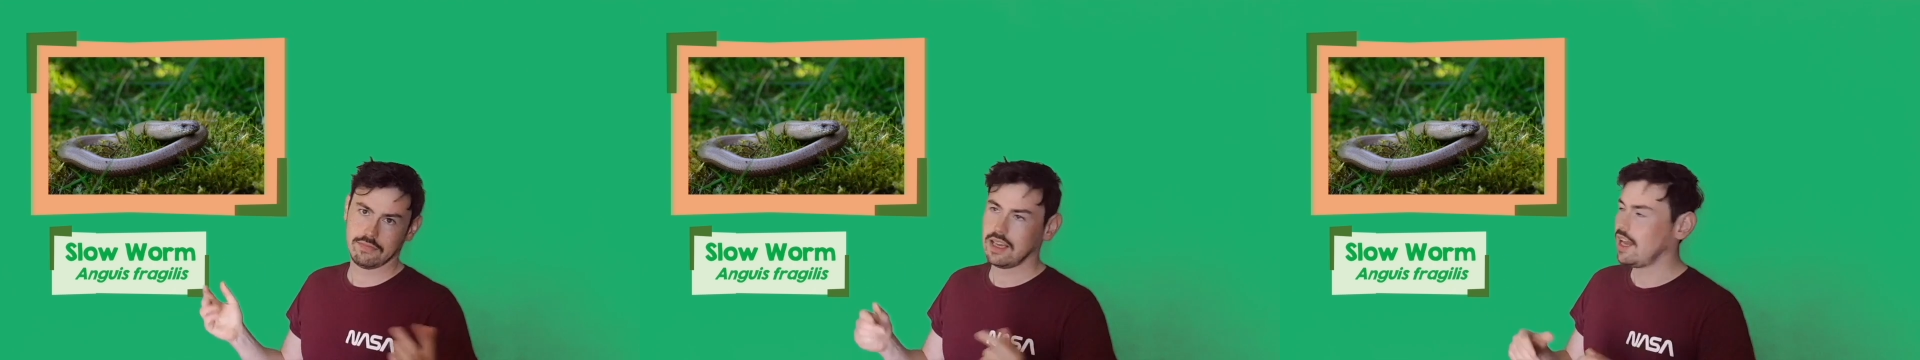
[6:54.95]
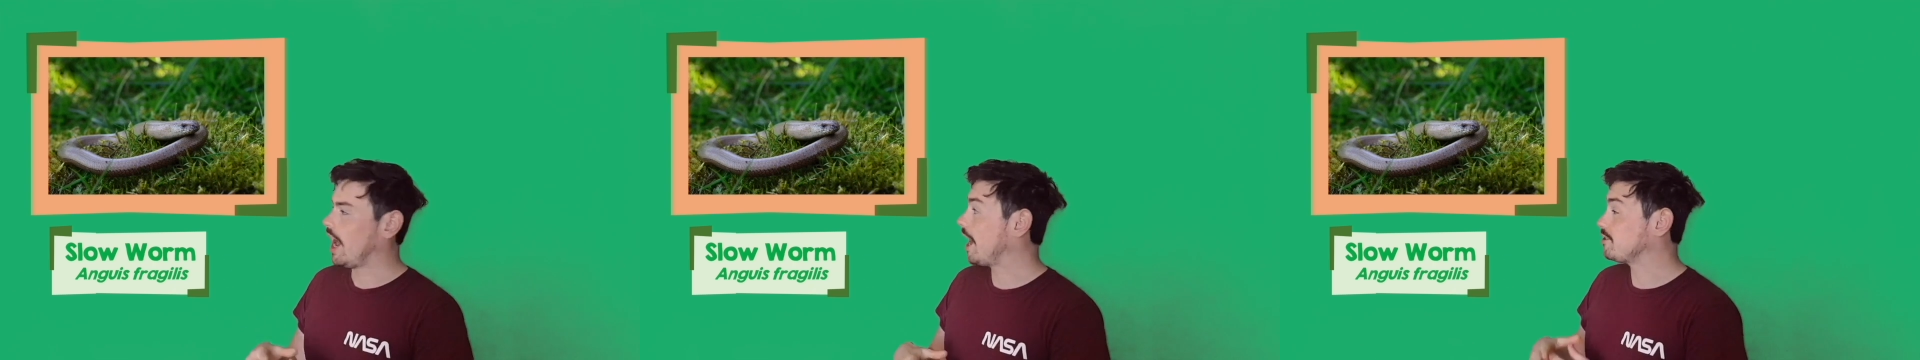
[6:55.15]

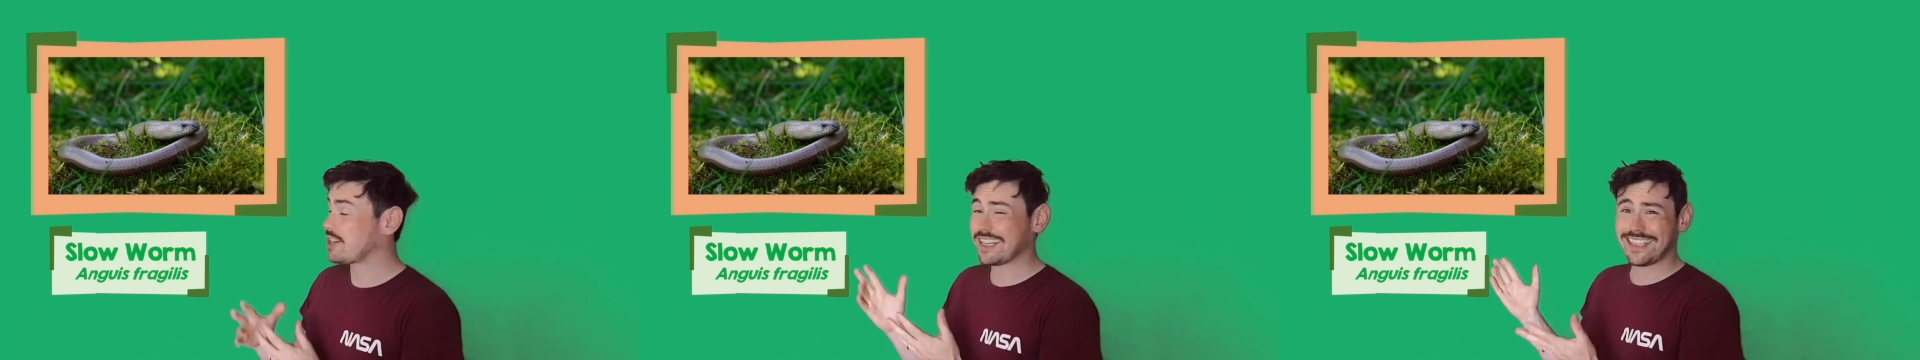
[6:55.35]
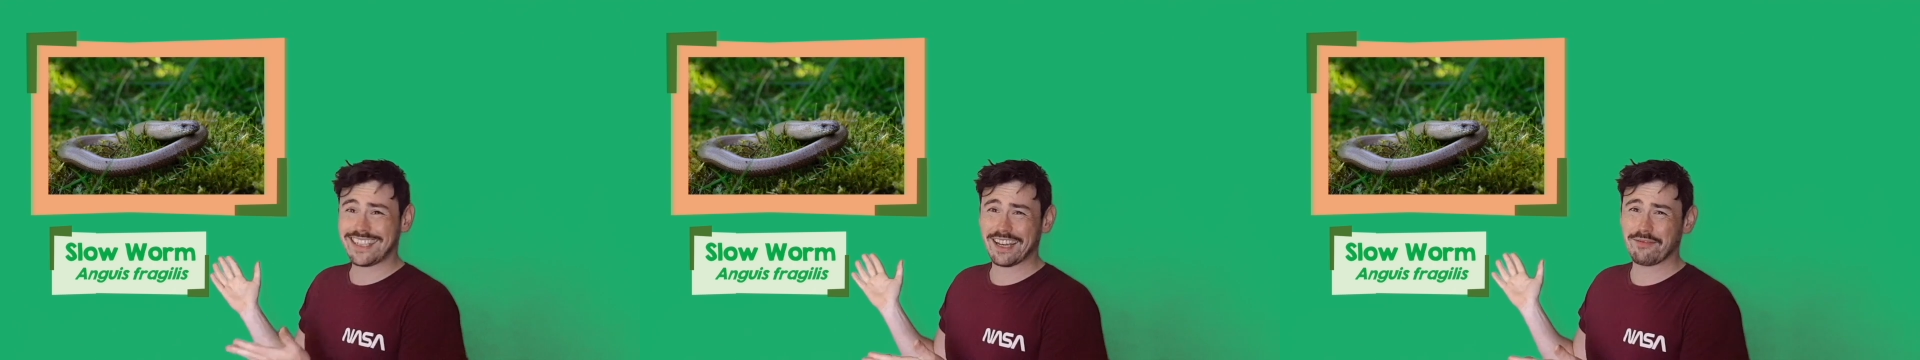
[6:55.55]
I tried
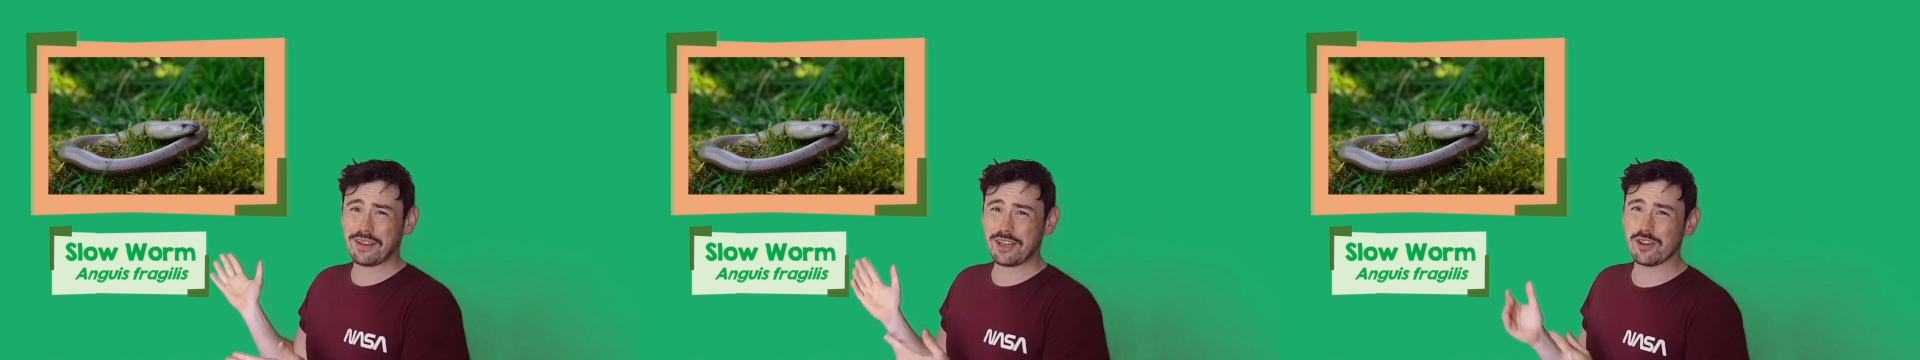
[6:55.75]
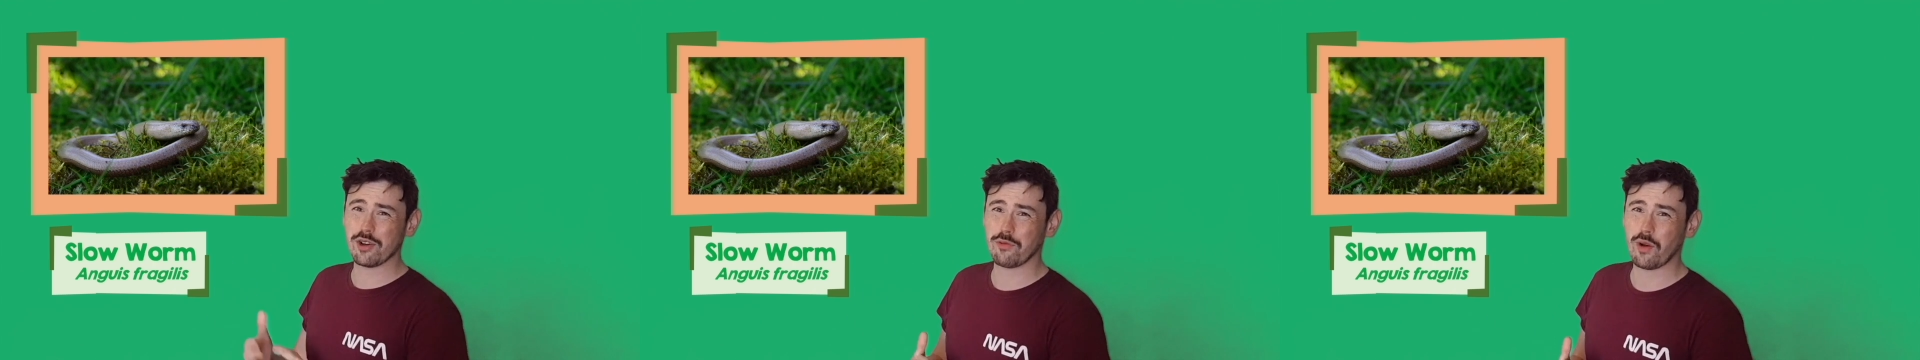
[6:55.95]
to take a
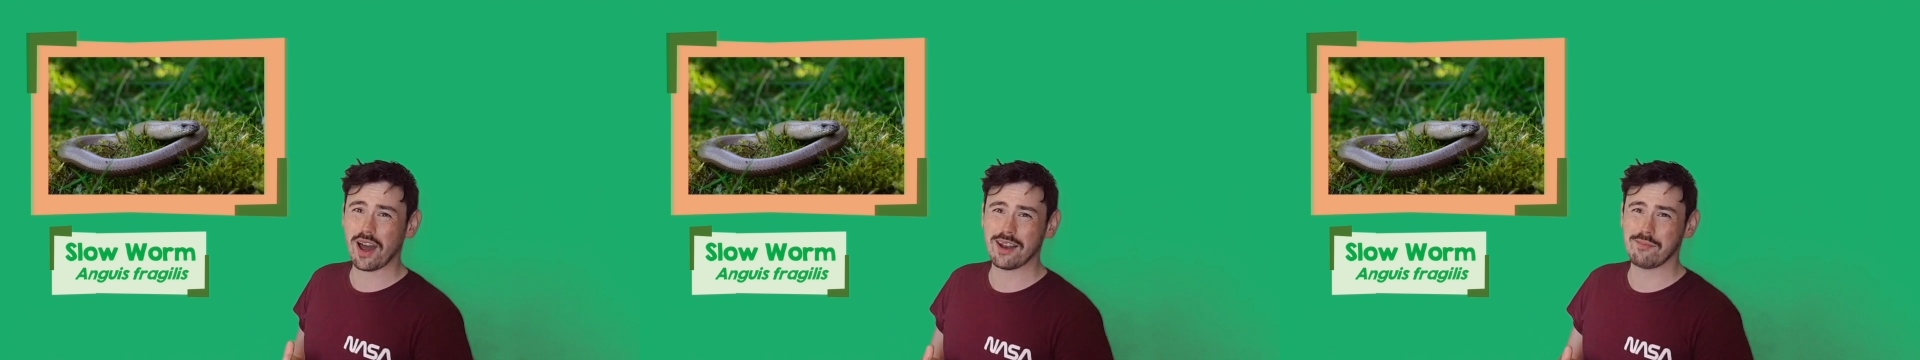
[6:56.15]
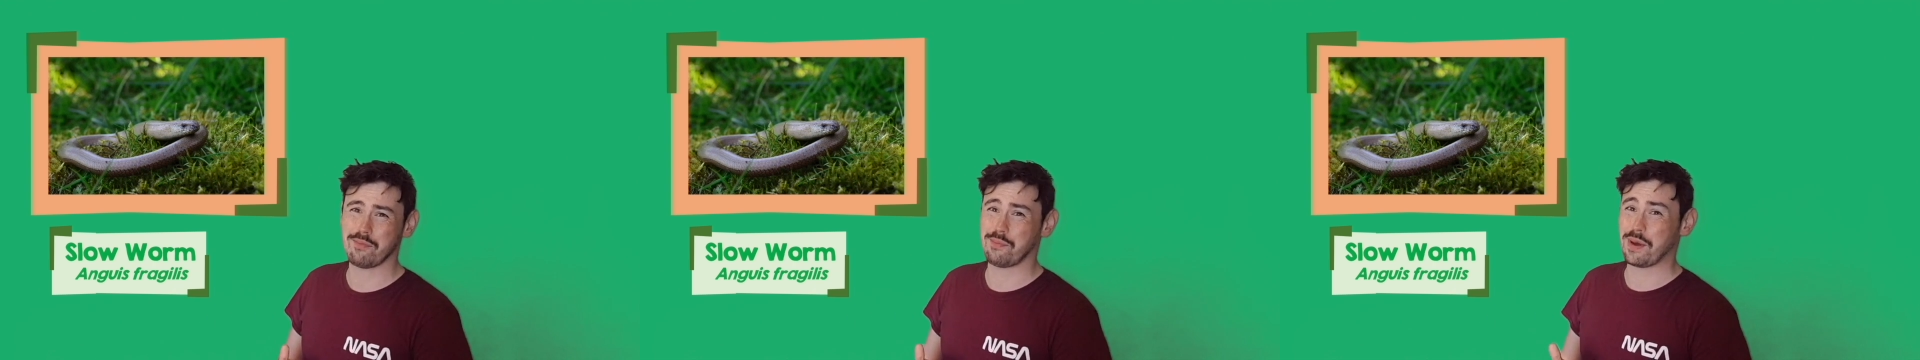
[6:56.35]
video of
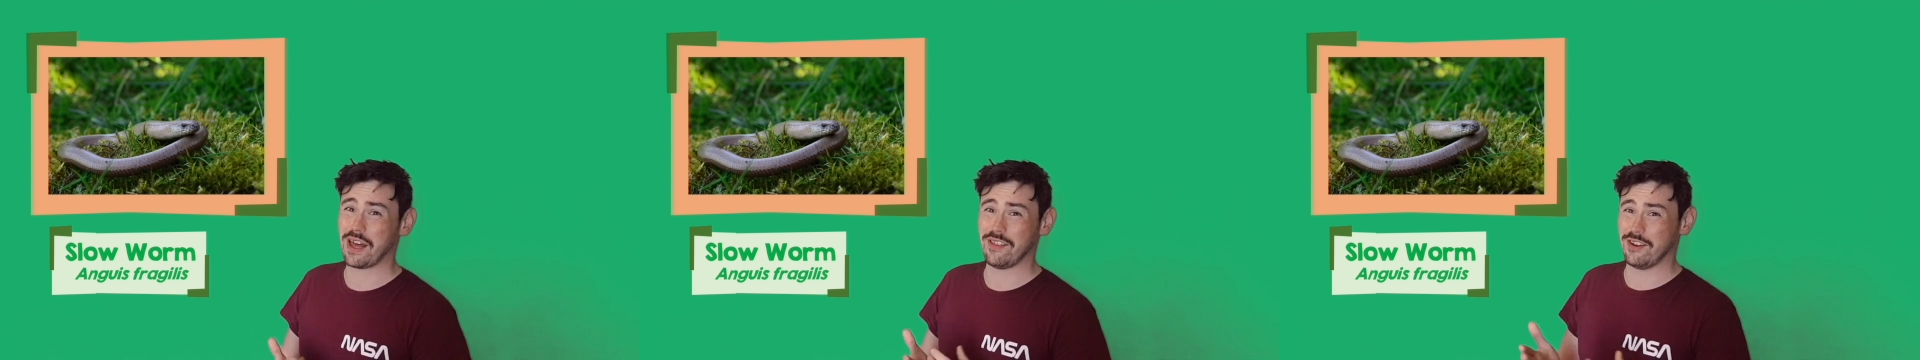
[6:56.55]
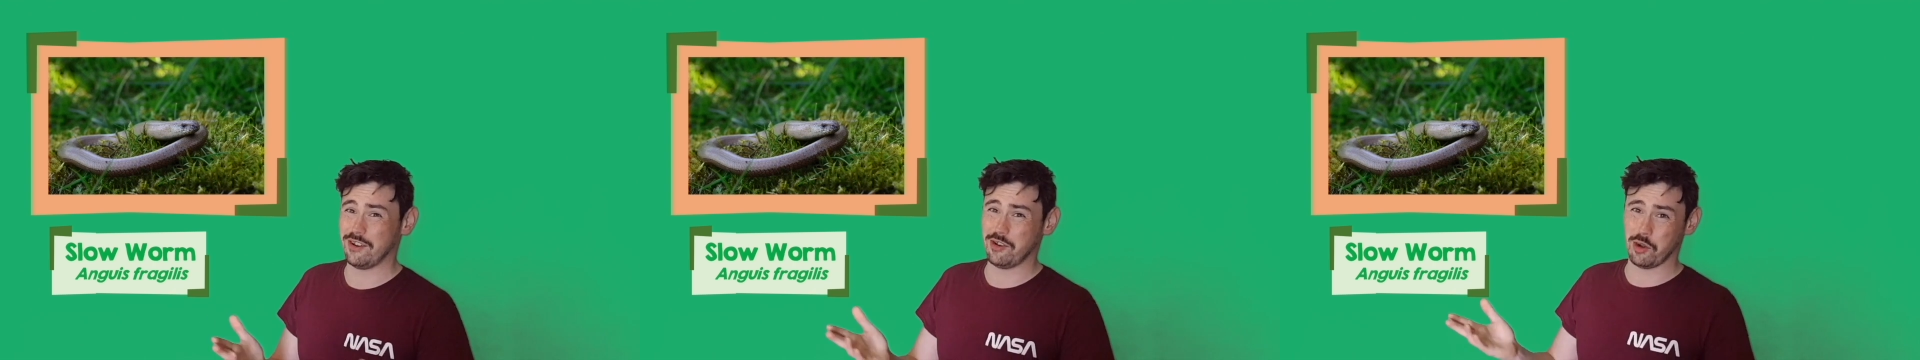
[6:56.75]
one, but
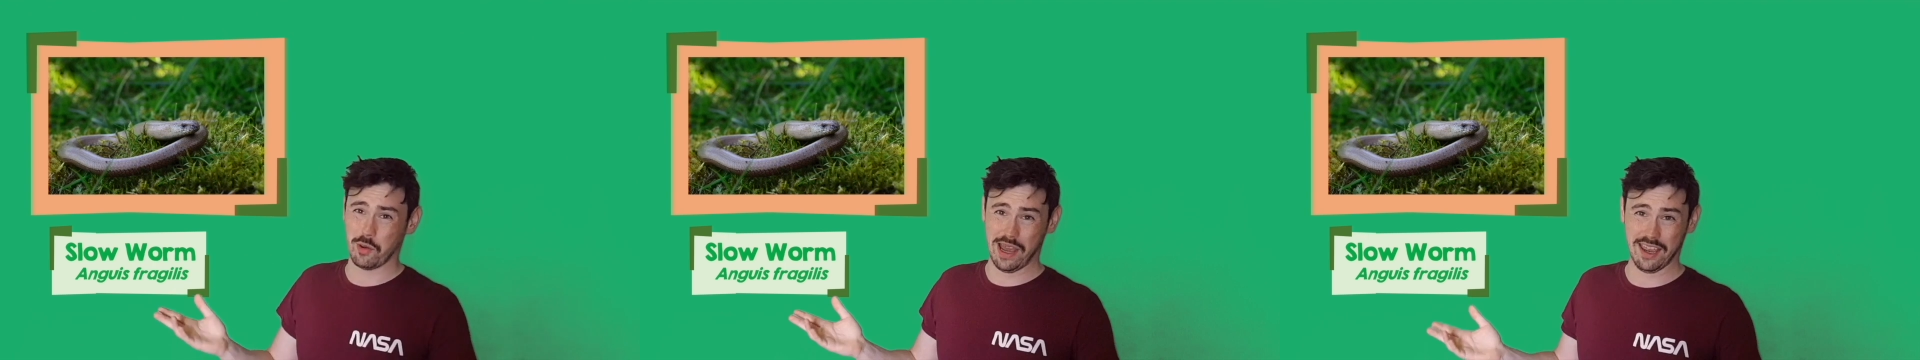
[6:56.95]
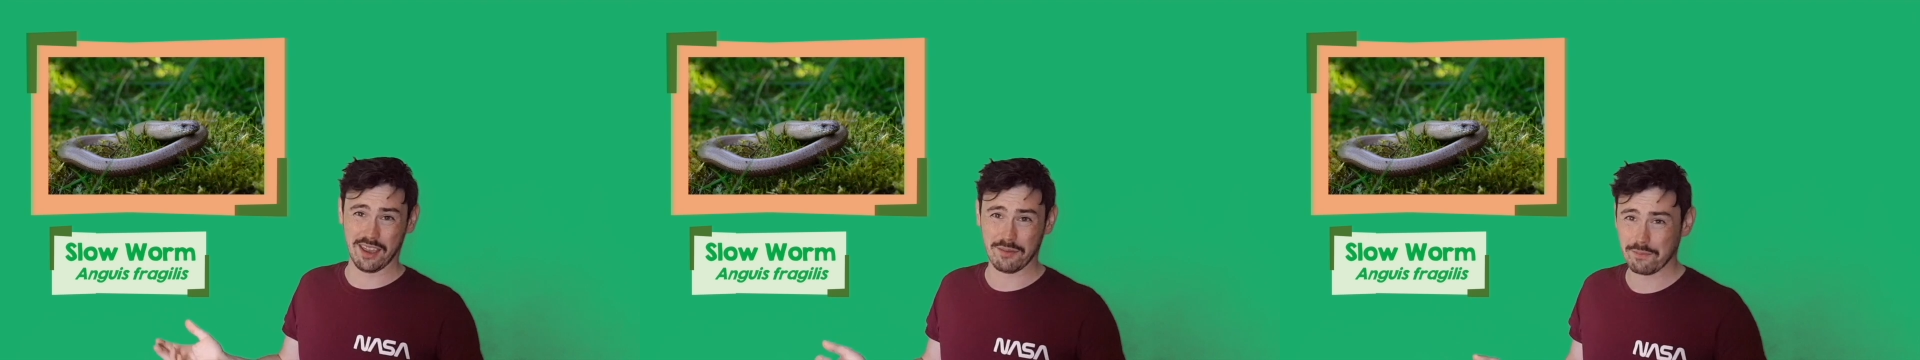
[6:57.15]
they're too
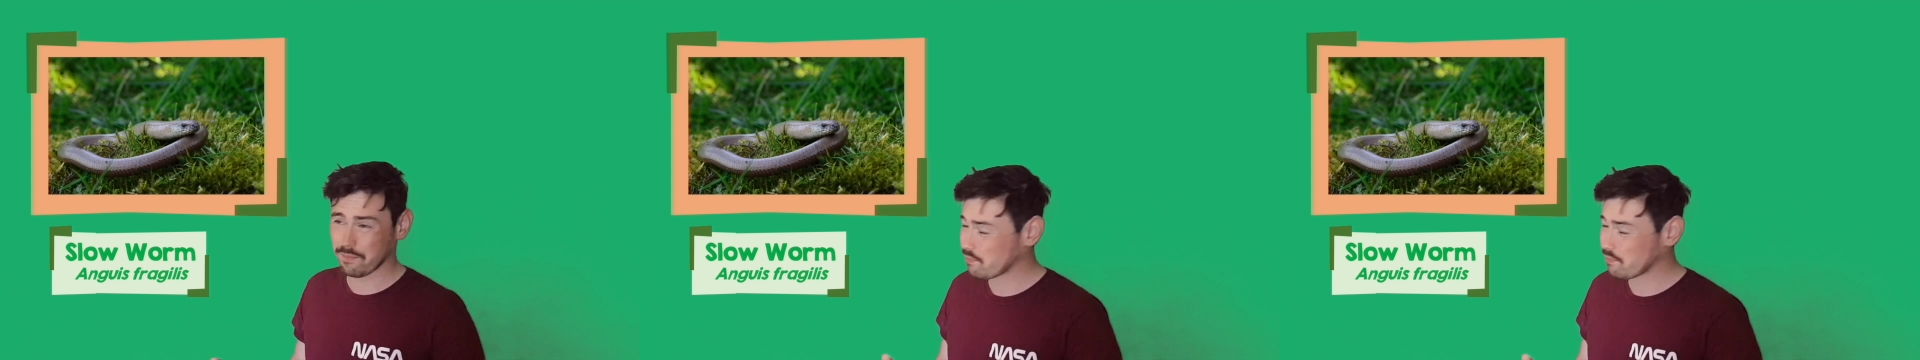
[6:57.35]
quick.